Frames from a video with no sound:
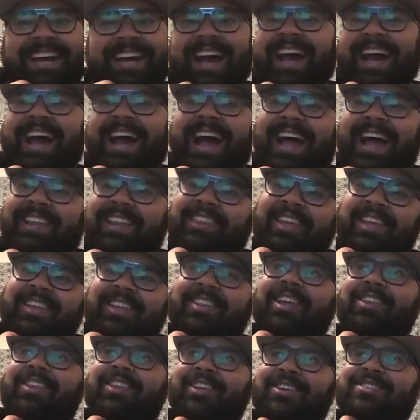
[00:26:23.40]
I think
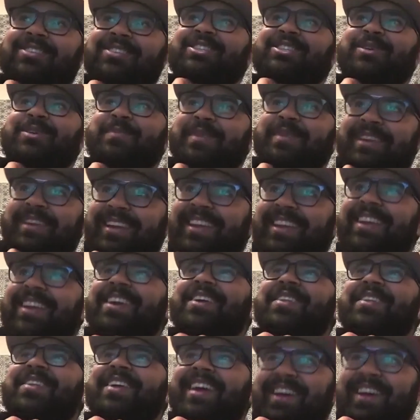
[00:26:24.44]
that this is the beginning
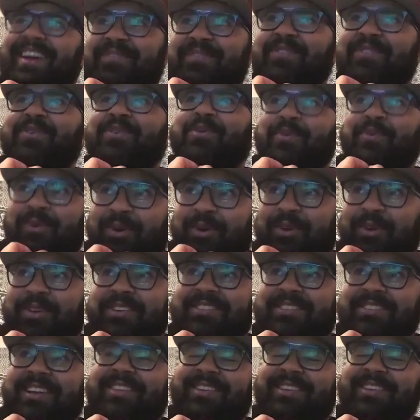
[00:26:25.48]
of the end for New
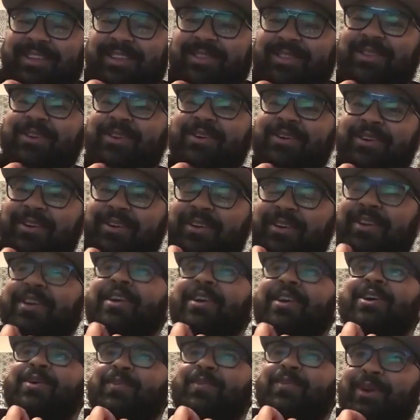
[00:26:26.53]
Orleans. I think they're going to
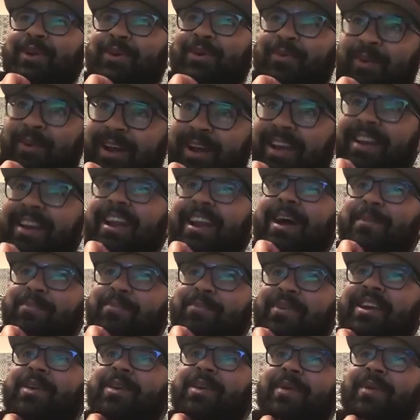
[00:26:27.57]
regret not
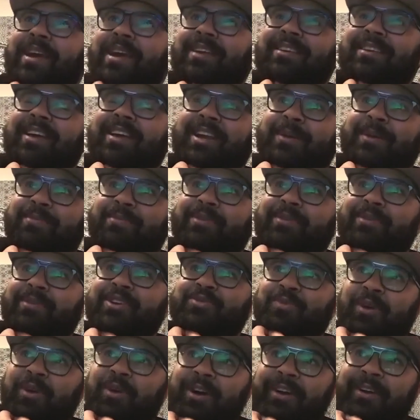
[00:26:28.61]
bringing back Teddy
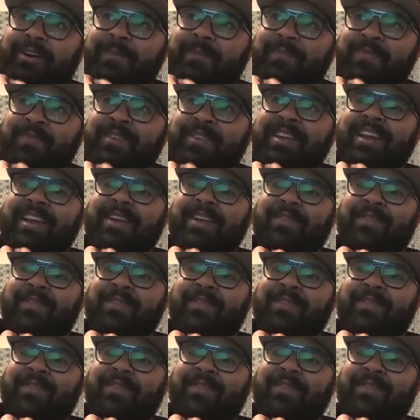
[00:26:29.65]
Bridgewater, and